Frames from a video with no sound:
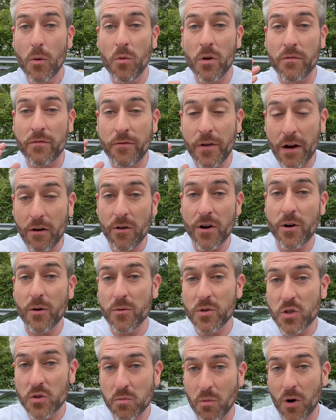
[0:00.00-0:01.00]
with
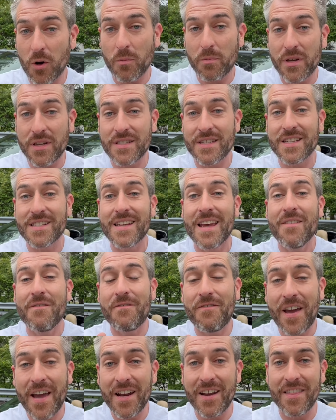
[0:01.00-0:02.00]
veteran-owned small business
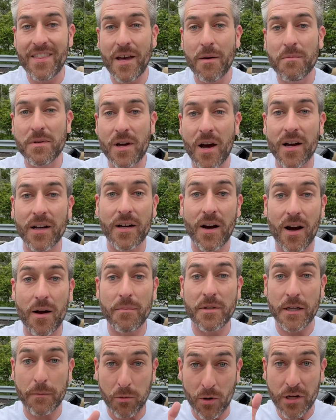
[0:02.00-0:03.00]

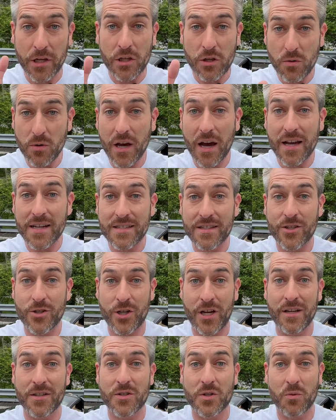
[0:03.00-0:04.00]
fanathem.com to bring you guys the
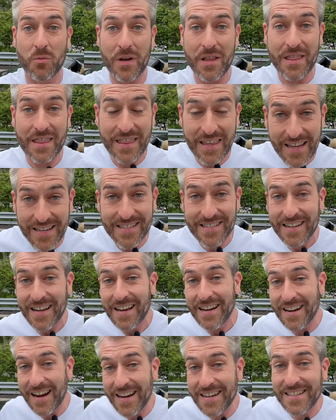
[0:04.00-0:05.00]
chance to win this
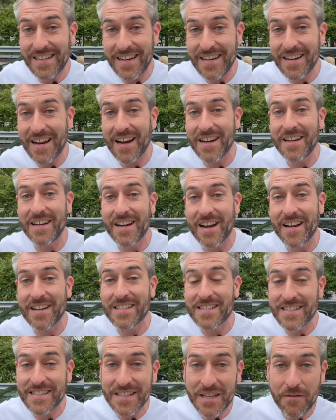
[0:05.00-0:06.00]

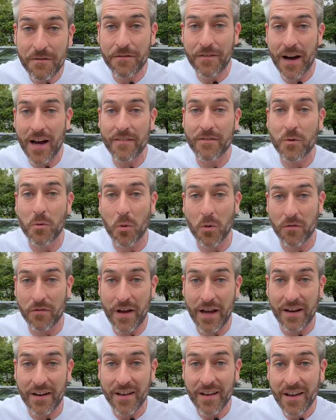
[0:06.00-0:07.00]
1999 C5
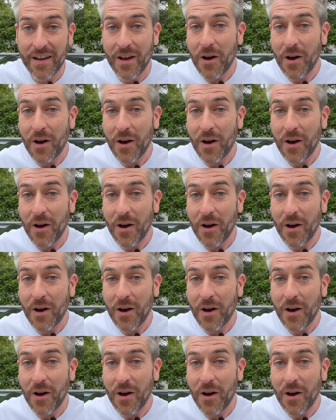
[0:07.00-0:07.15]
Corvette